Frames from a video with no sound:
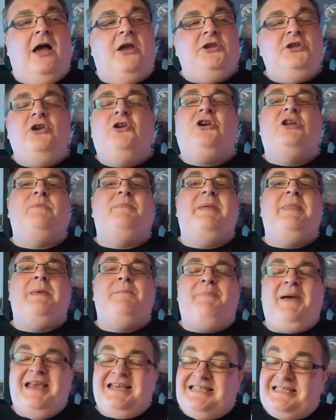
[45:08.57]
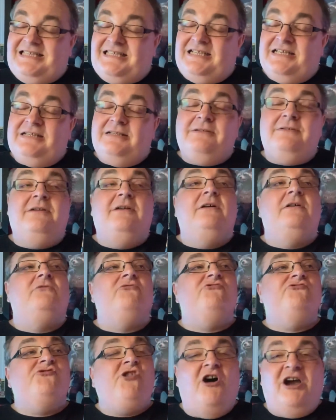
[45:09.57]
You could have been the best
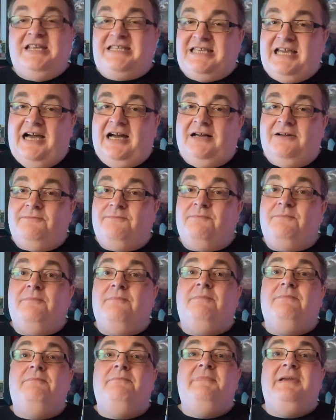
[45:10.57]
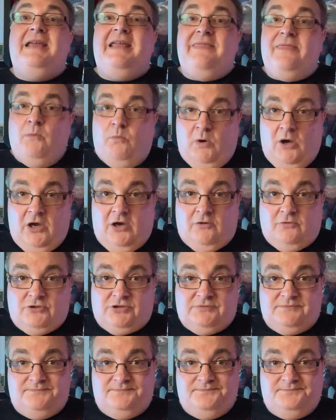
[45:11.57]
writer in the
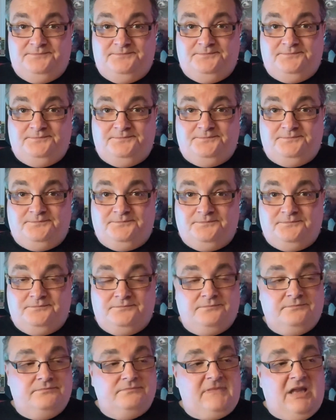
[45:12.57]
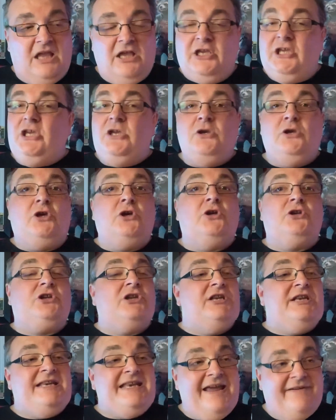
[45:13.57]
world. You could
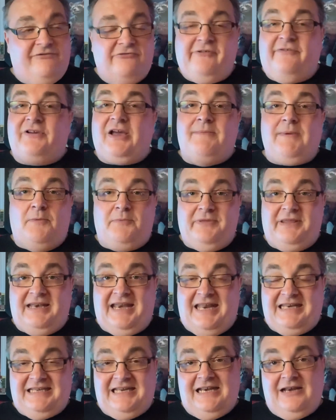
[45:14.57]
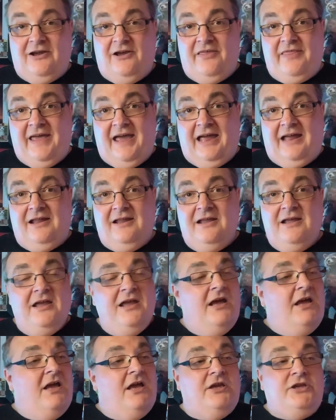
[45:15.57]
never have come up with an ending like that.
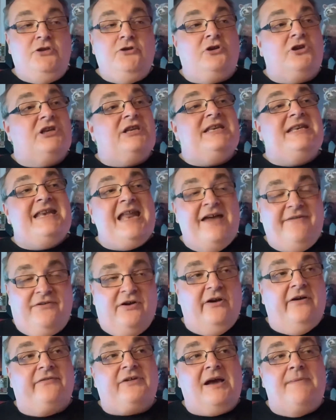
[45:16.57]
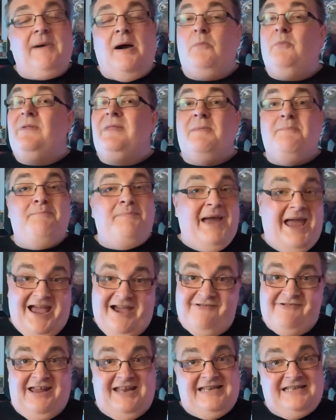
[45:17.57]
You could never have come up with a
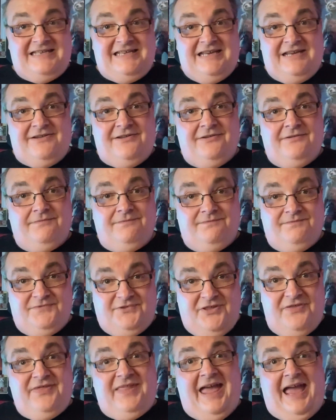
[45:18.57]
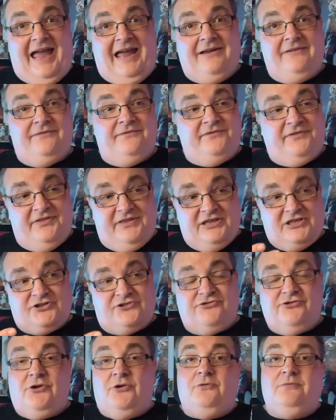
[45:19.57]
better ending than that for this
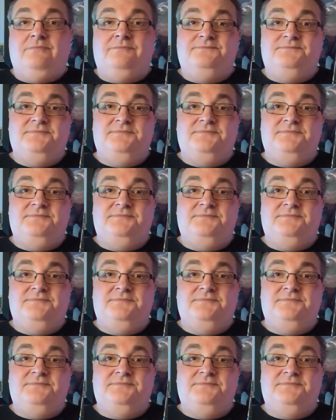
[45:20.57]
crew.